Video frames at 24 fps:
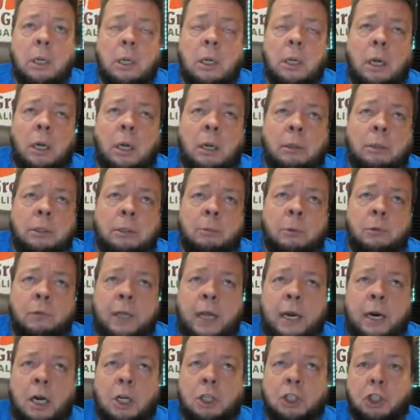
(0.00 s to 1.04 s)
uh, to move
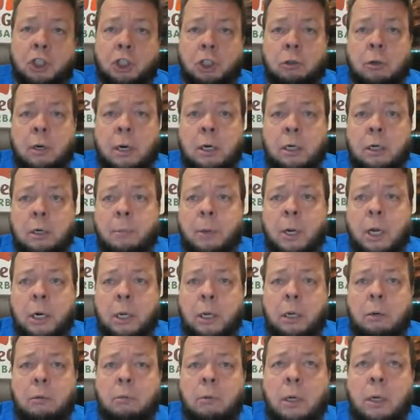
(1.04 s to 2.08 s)
that oxygen around your
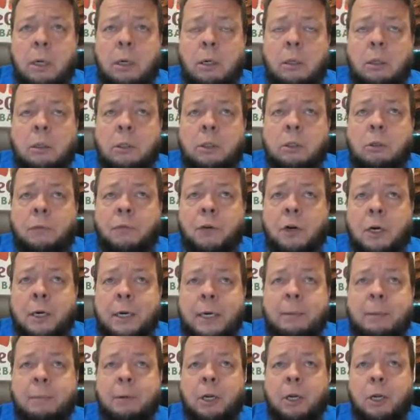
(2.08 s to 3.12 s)
body, right? And so if you're
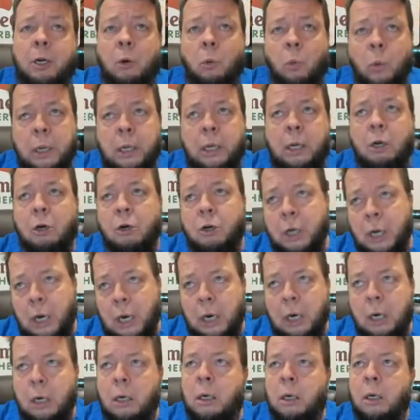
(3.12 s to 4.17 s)
anemic, you're weak, you're
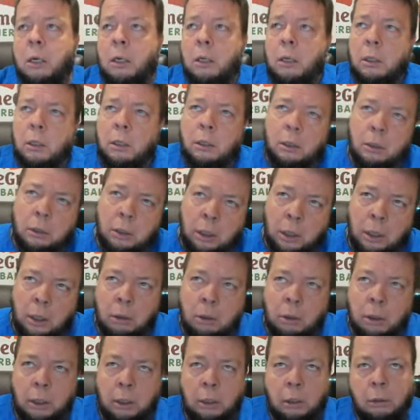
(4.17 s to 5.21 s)
tired, you
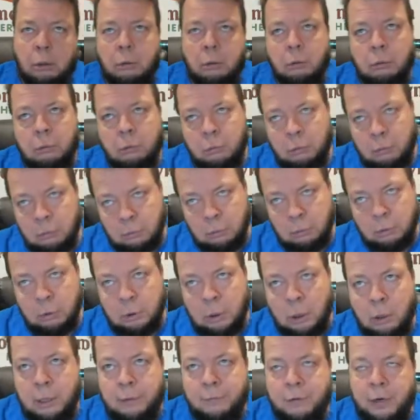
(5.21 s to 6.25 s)
know, you you
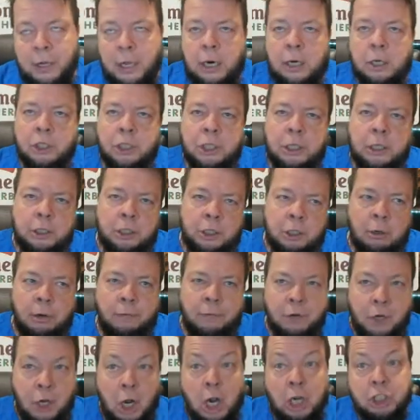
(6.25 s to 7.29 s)
don't have any energy because you don't
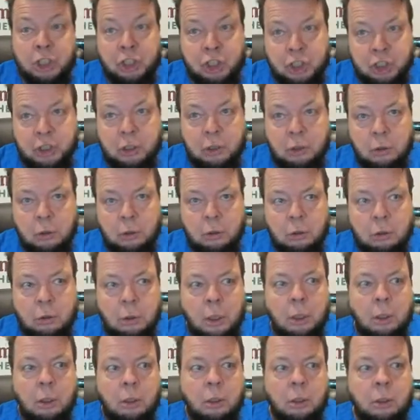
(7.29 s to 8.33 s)
have any oxygen,
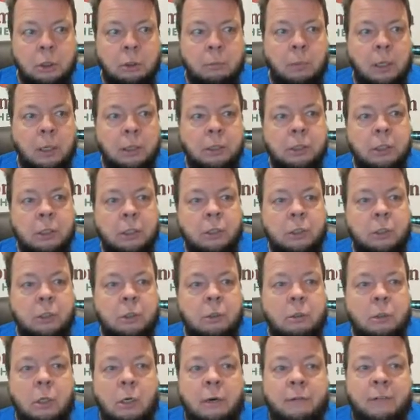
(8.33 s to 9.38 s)
right? Because your blood cells,
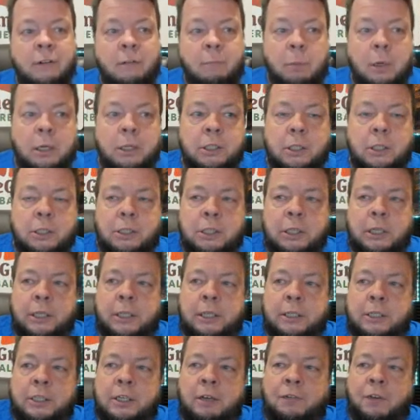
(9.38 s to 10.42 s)
you don't have enough blood cells to get
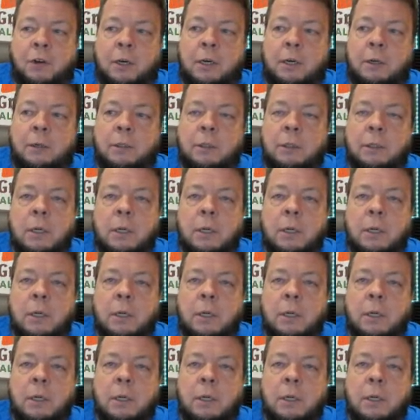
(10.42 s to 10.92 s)
this stuff around